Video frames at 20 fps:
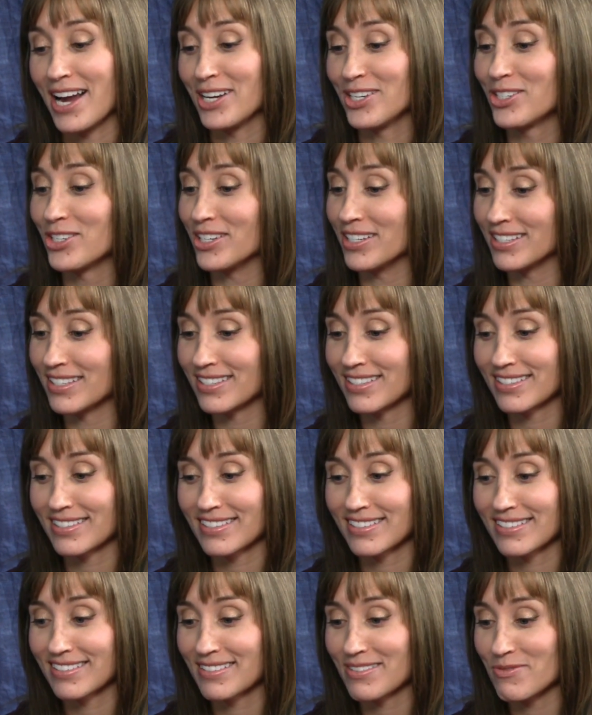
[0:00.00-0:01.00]
I just
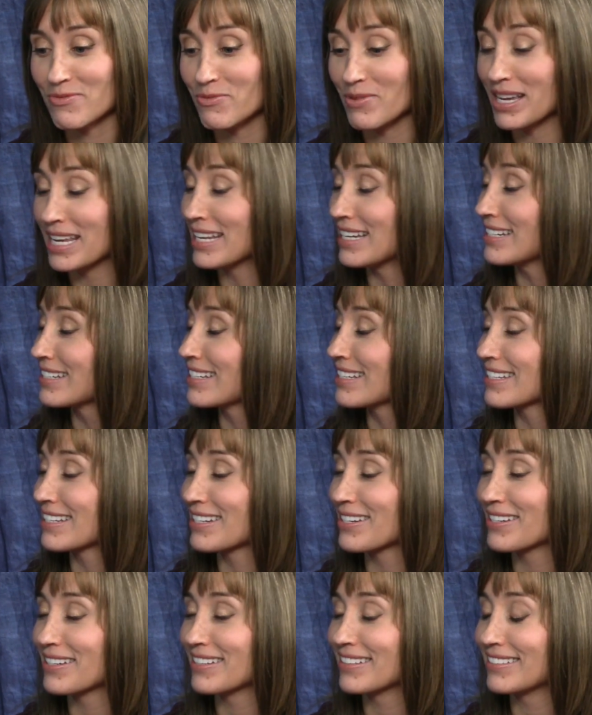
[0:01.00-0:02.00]
went.
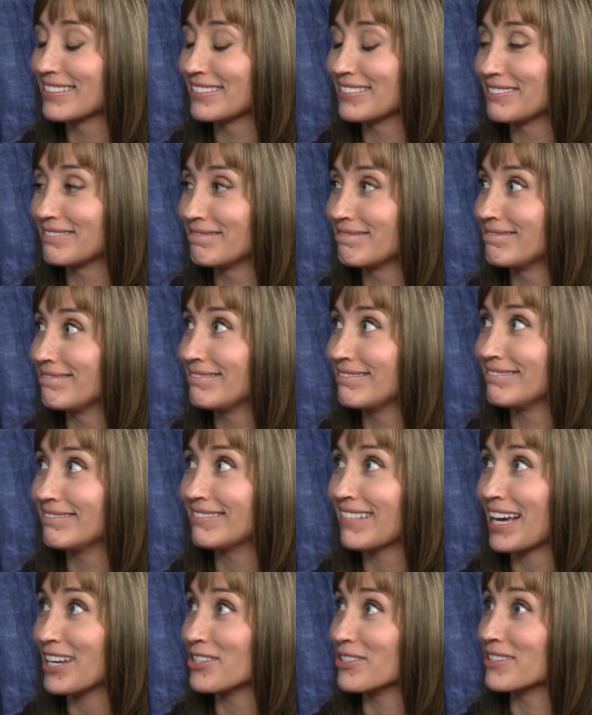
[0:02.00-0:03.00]

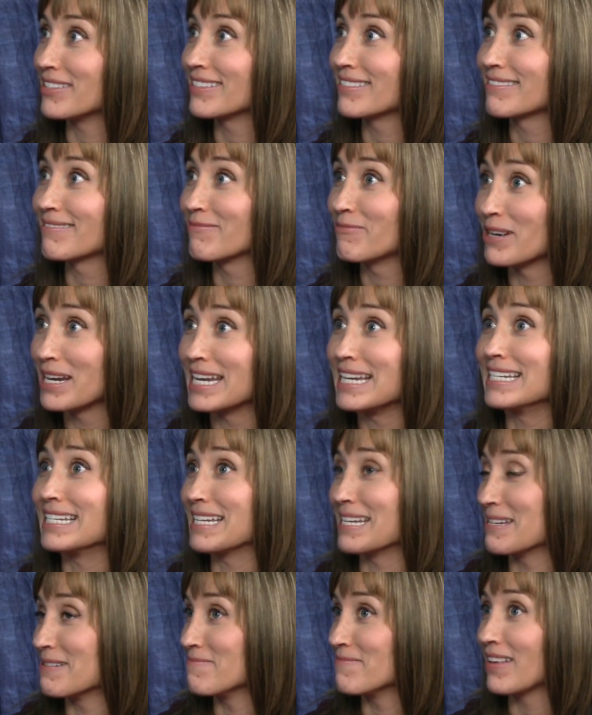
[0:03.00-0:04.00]
I just went into
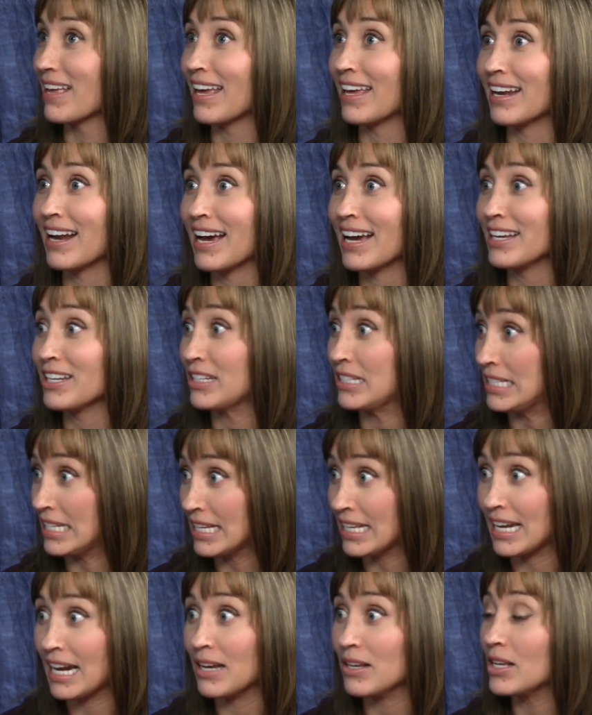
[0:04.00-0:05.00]
him and I
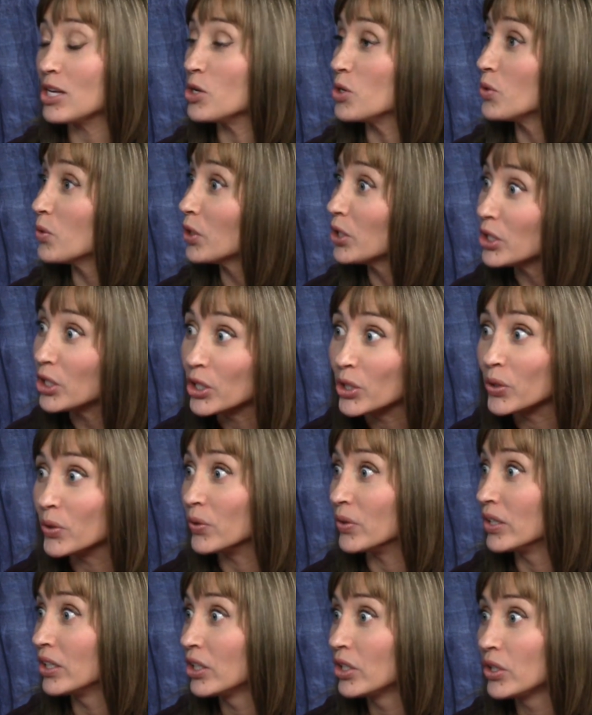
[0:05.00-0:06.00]
did. I, who are
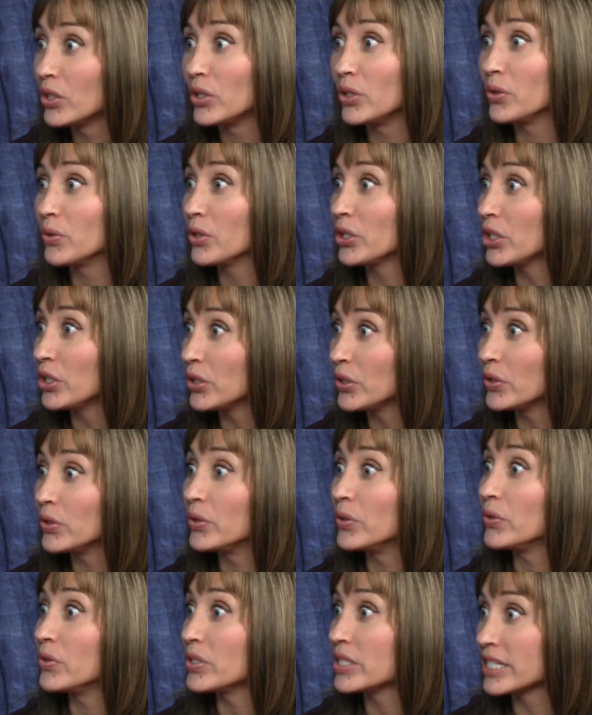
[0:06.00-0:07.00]
you? Who In
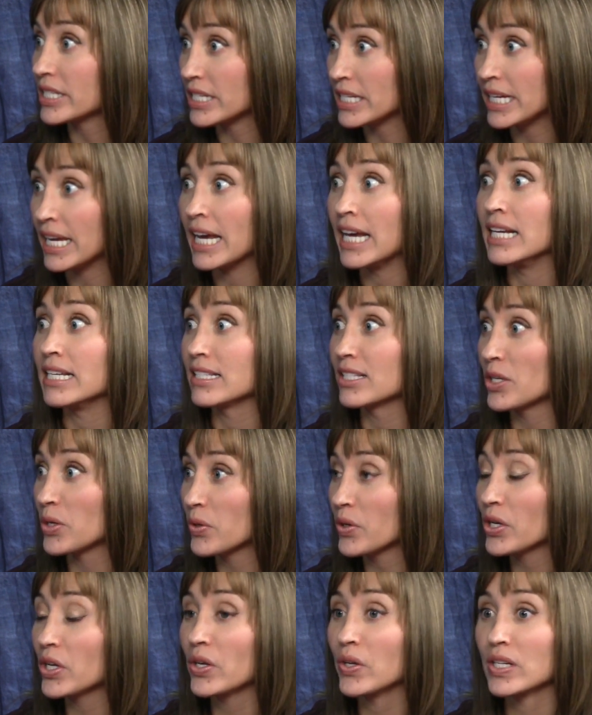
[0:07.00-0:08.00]
are you? Yes. Who
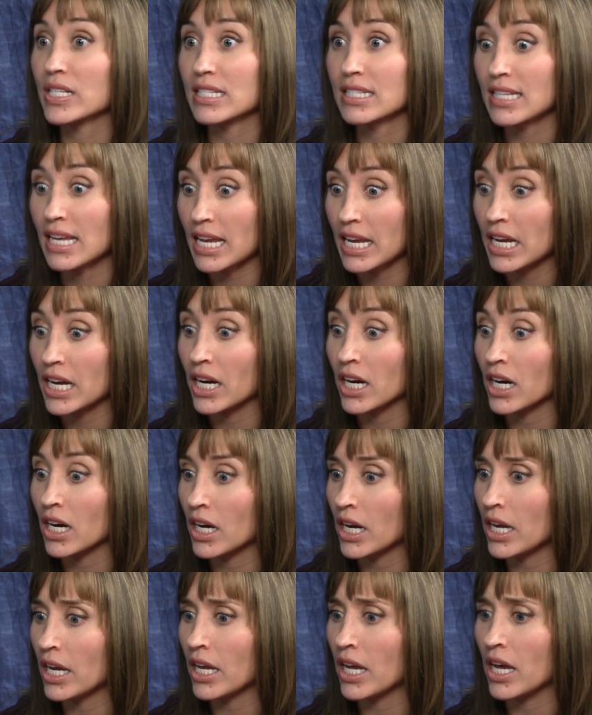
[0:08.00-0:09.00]
are you to sit
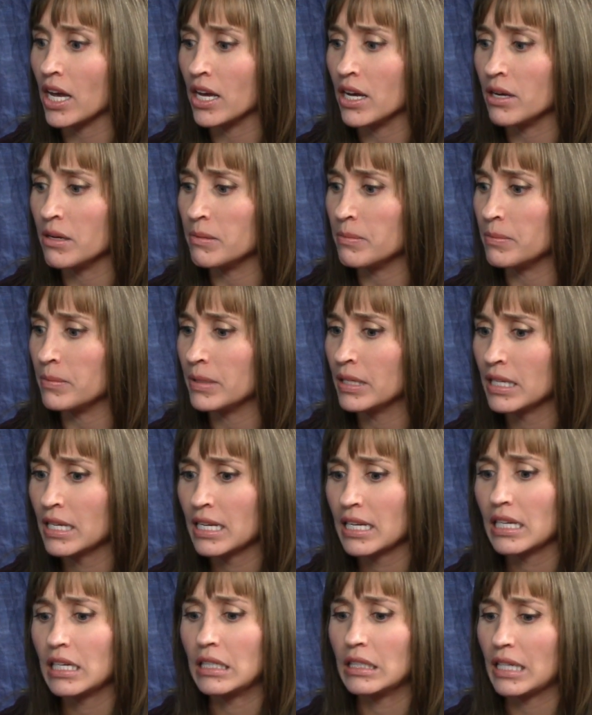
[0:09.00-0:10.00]
here um,
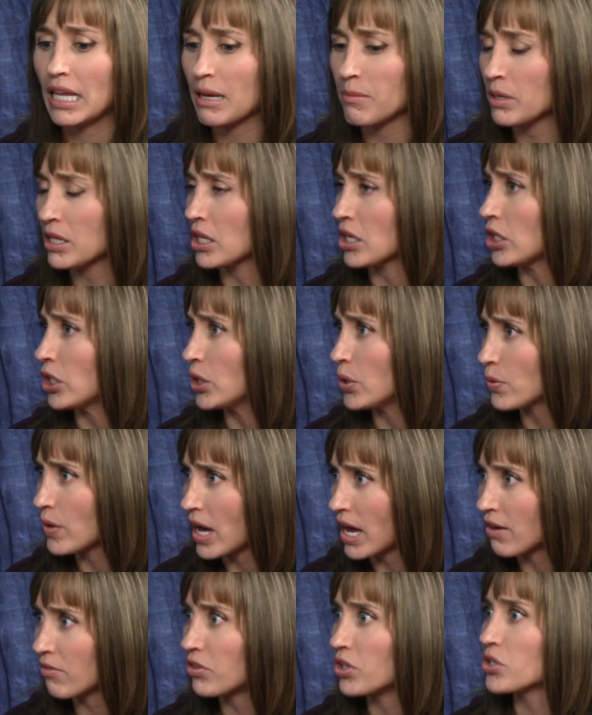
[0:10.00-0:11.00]
claiming that you
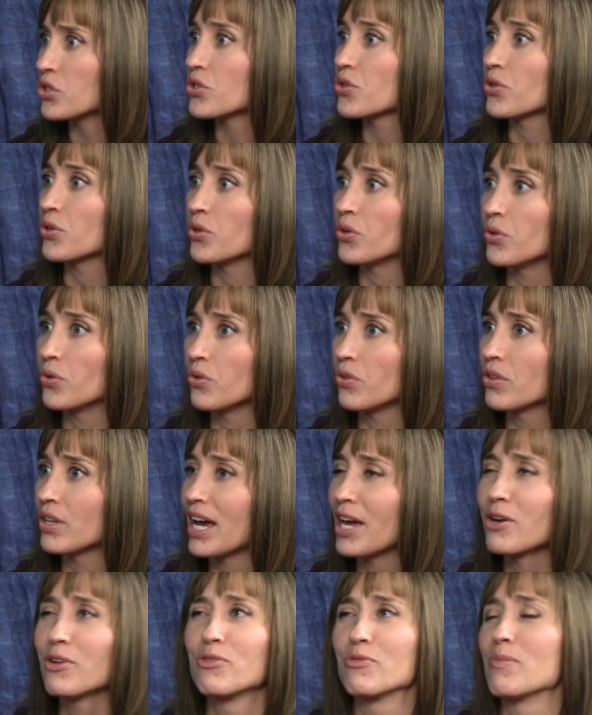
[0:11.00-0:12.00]
have the truth?
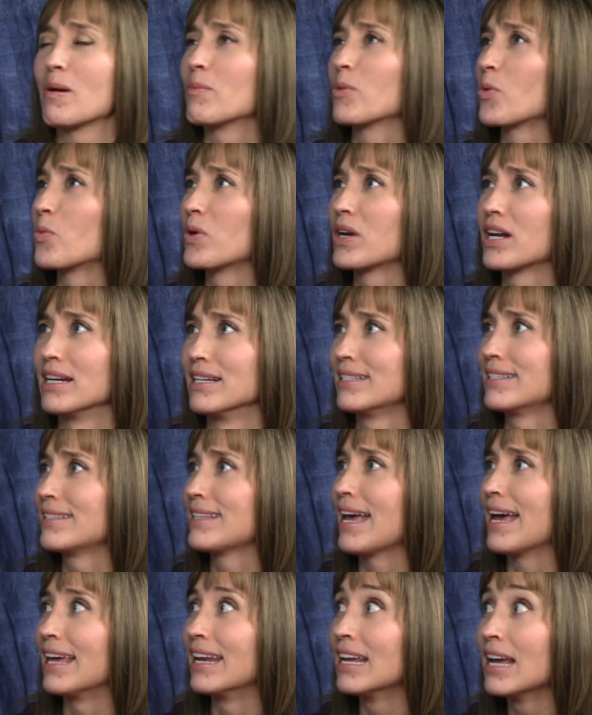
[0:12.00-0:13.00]
I don't even remember what I
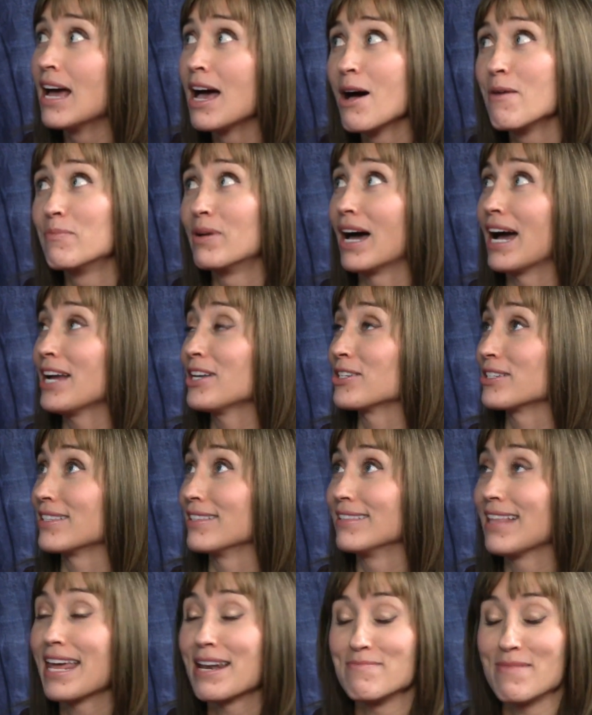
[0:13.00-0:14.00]
said, but I just
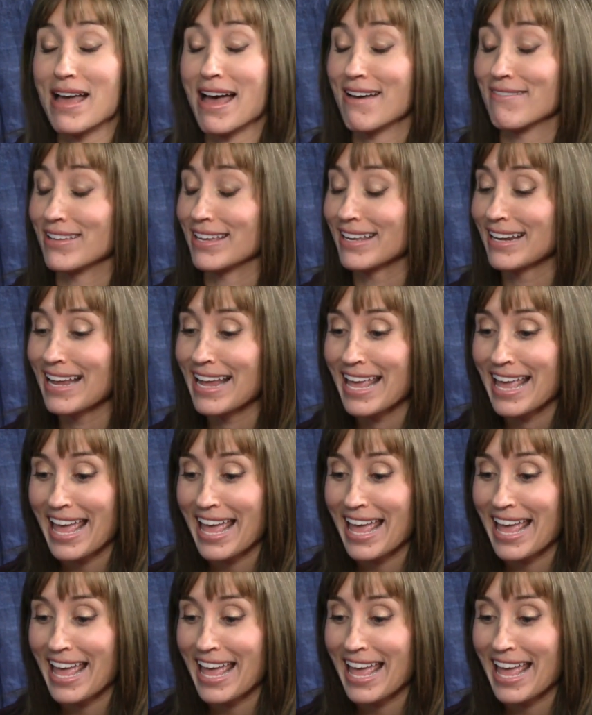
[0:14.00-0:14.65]
let him have it.